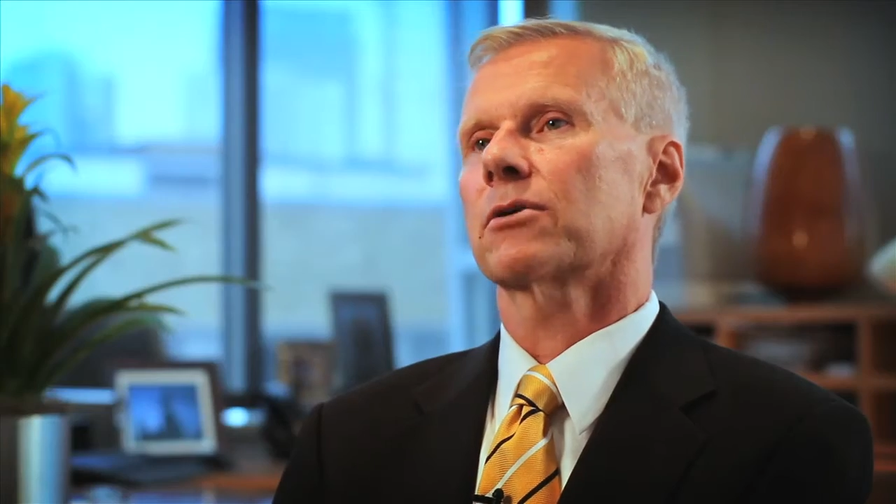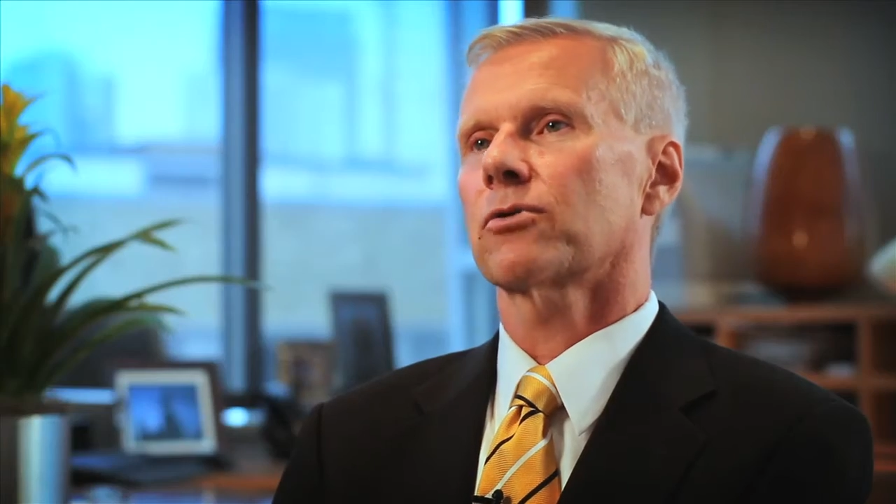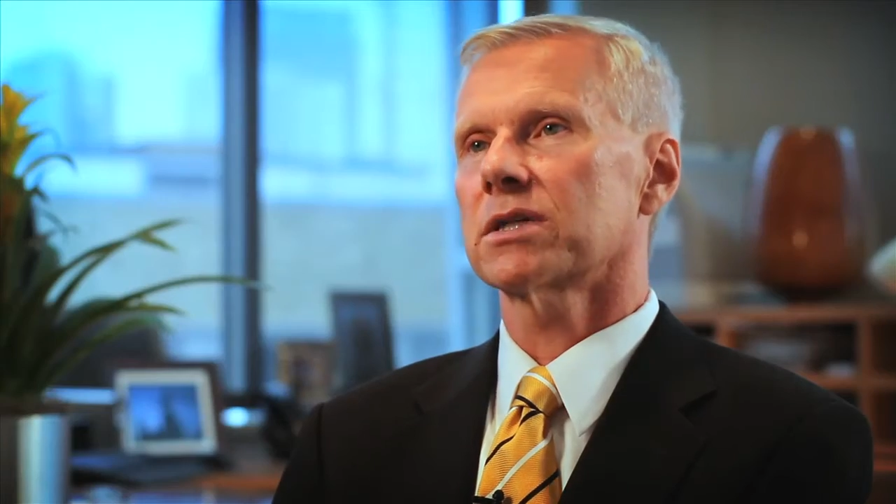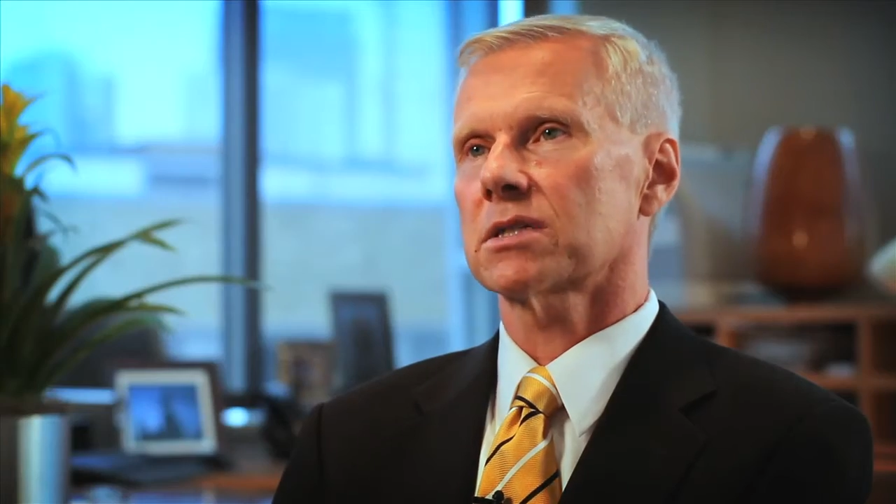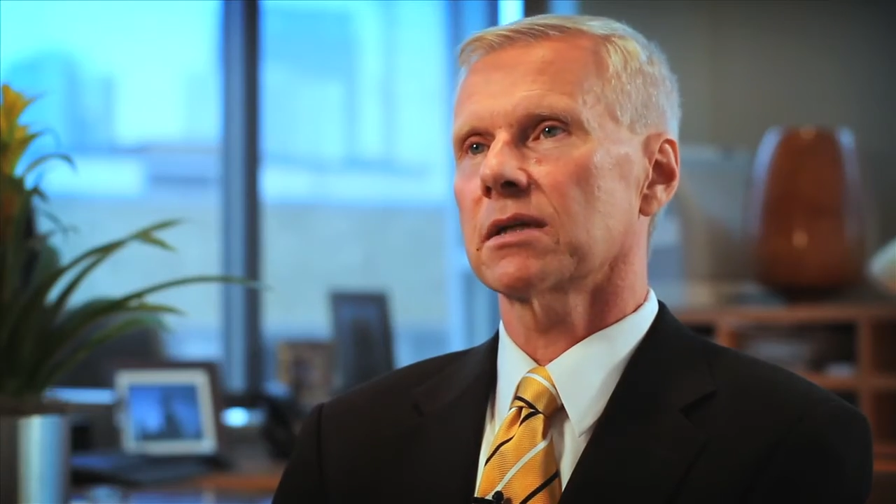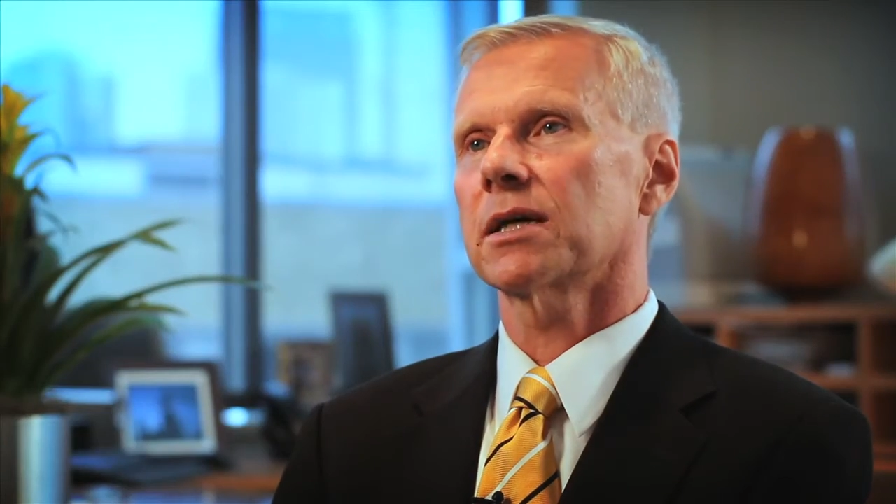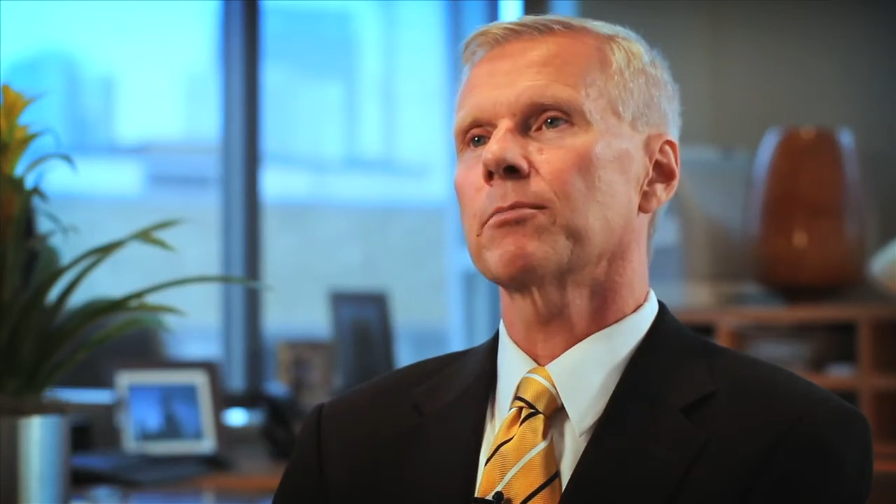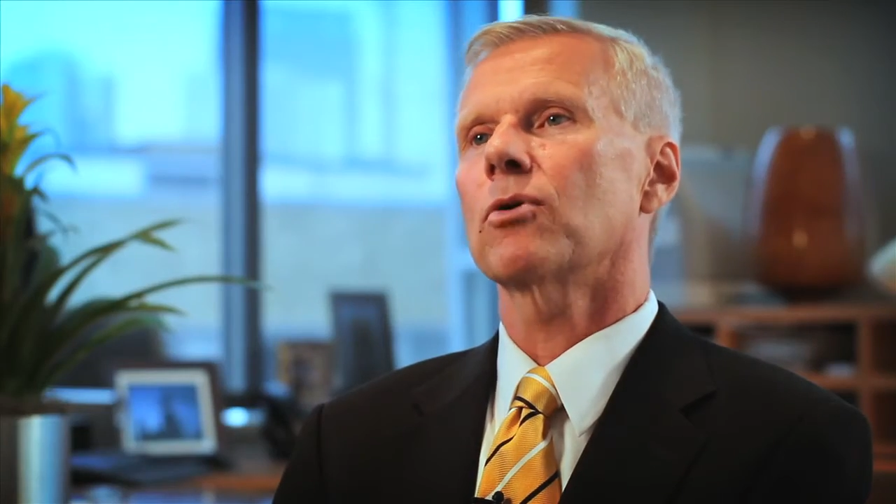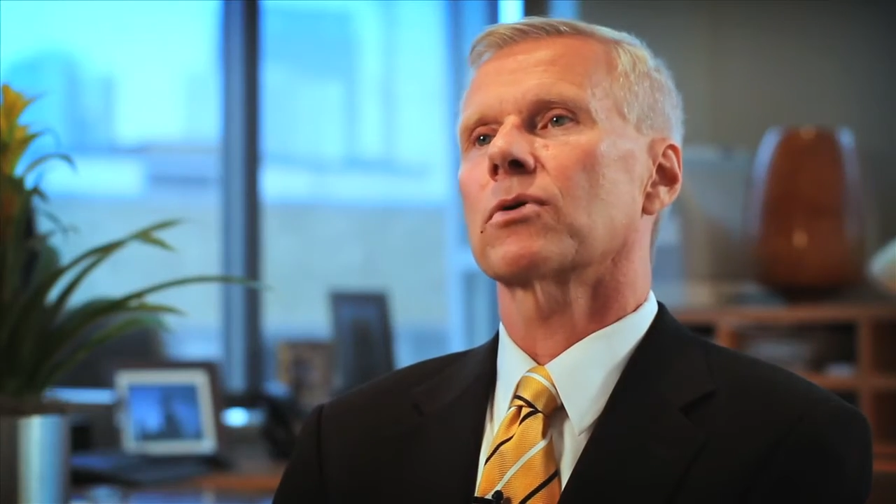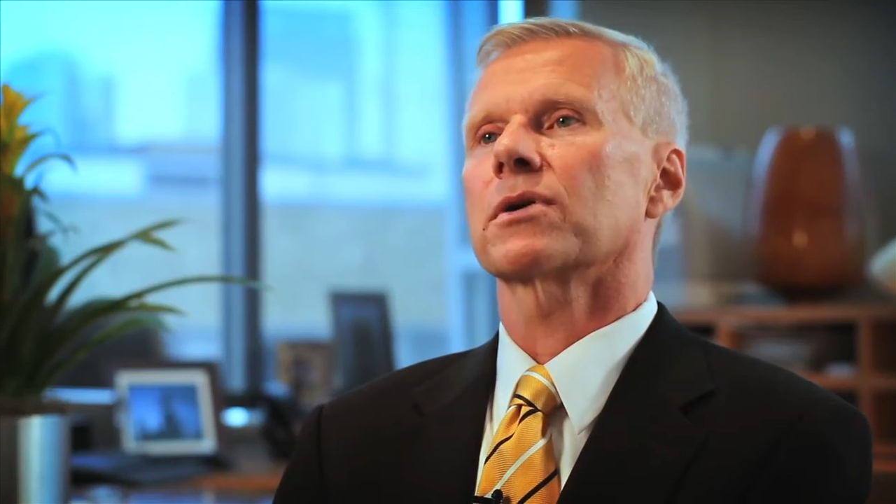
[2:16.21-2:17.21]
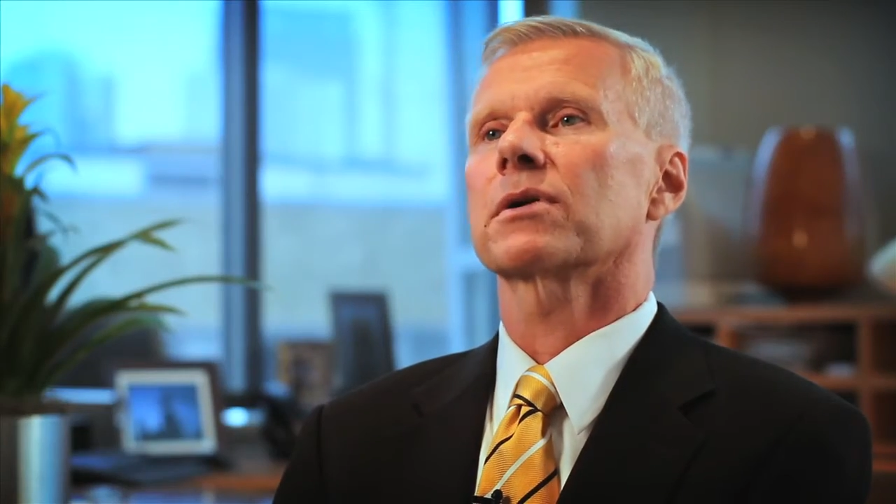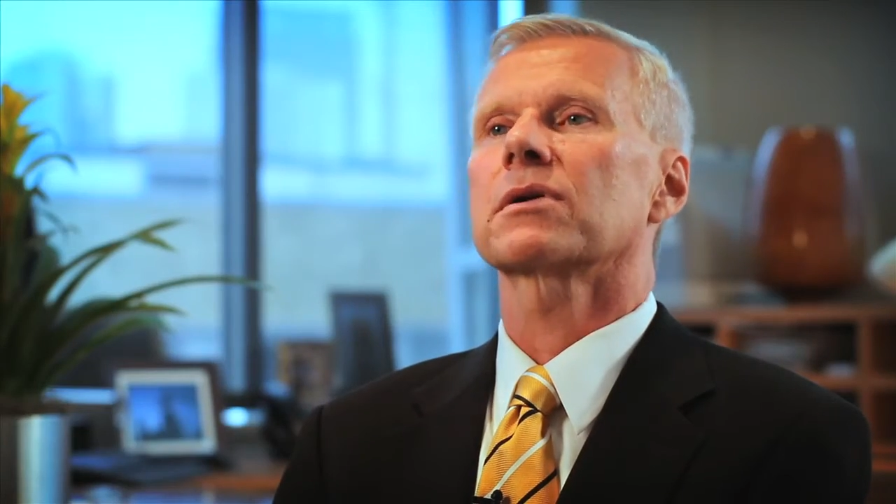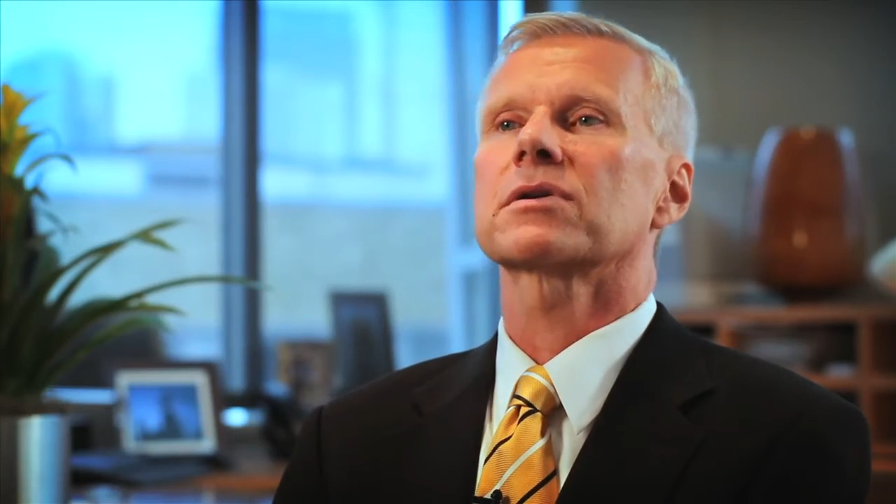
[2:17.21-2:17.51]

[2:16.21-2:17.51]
increasingly important